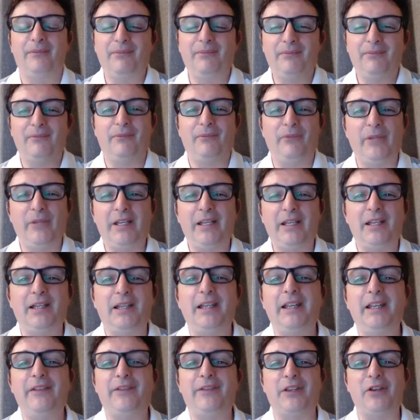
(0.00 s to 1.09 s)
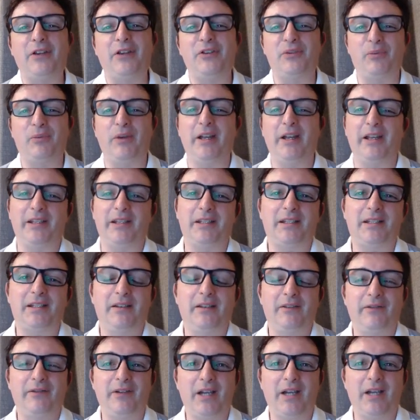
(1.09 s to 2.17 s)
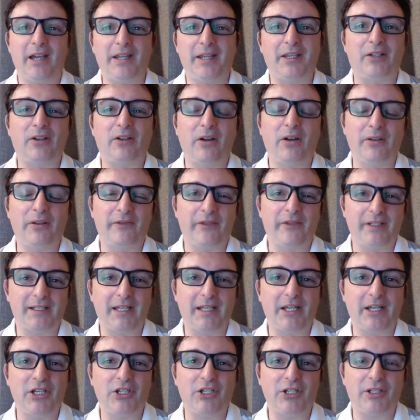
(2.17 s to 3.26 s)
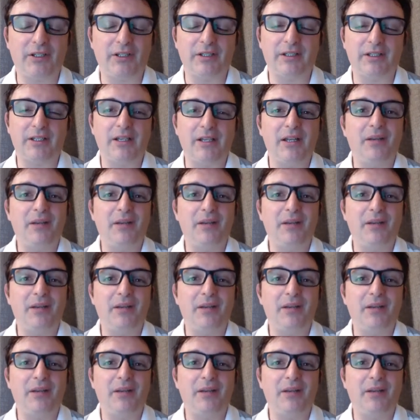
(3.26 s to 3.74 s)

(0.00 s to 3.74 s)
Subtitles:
We can leave those words for other conversations.